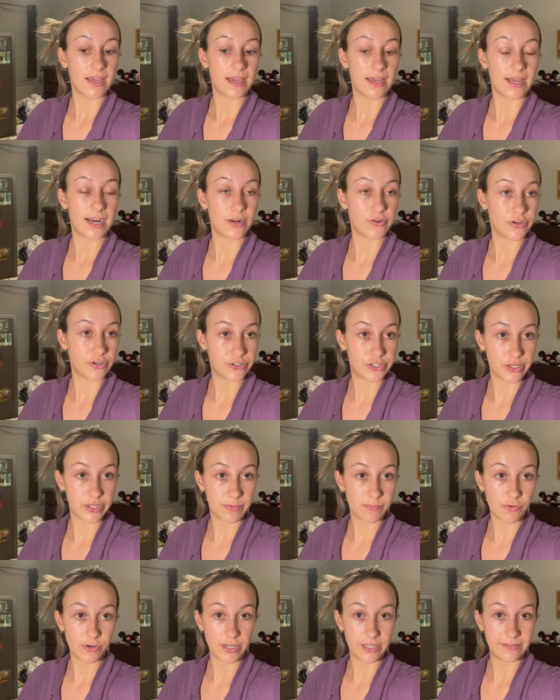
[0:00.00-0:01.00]
and I'll talk to you in
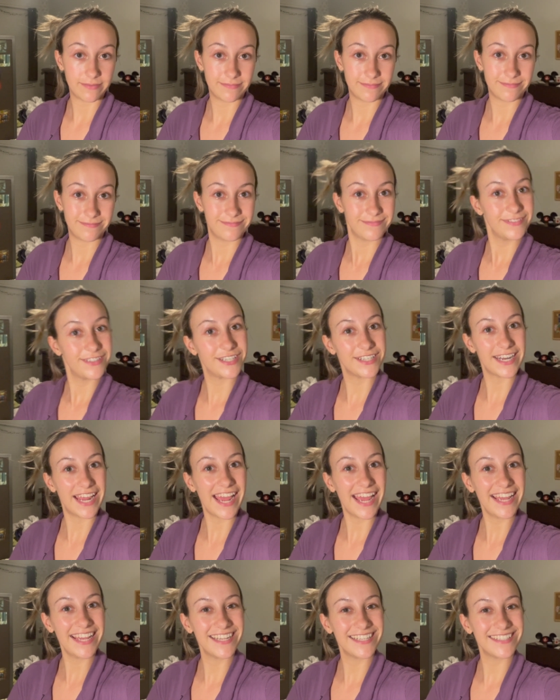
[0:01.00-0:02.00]
the morning. Good
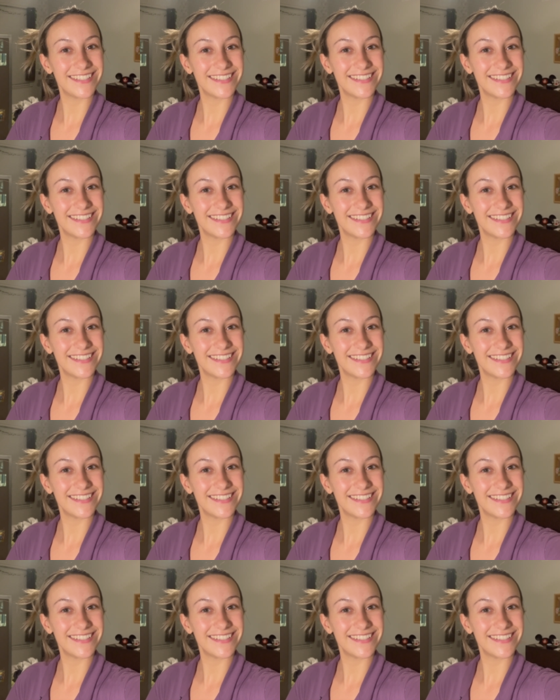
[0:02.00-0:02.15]
night.